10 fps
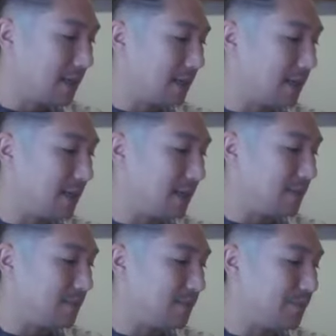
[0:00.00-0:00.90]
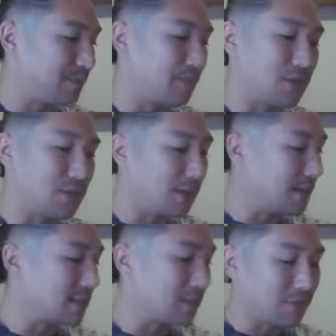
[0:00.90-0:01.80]
Um,
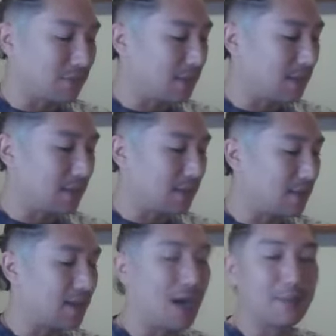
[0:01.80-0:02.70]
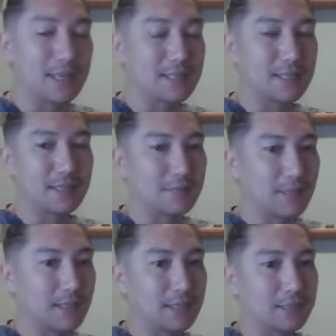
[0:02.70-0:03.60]
Doing some of the commenting,
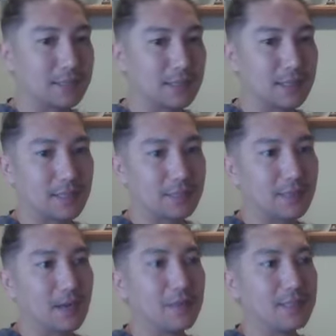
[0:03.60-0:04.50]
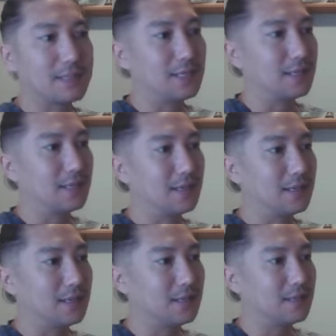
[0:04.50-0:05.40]
making sure that I'm commenting
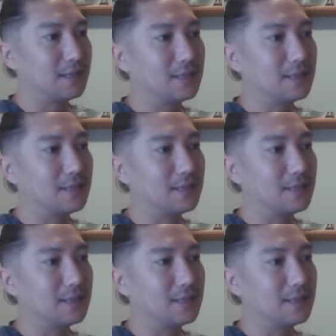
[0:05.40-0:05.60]
on,